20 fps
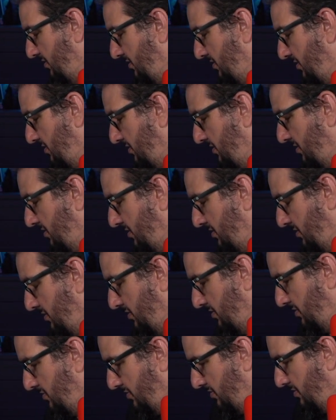
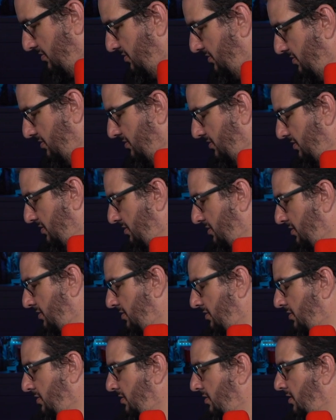
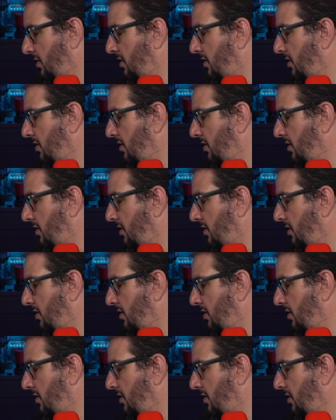(no one is talking)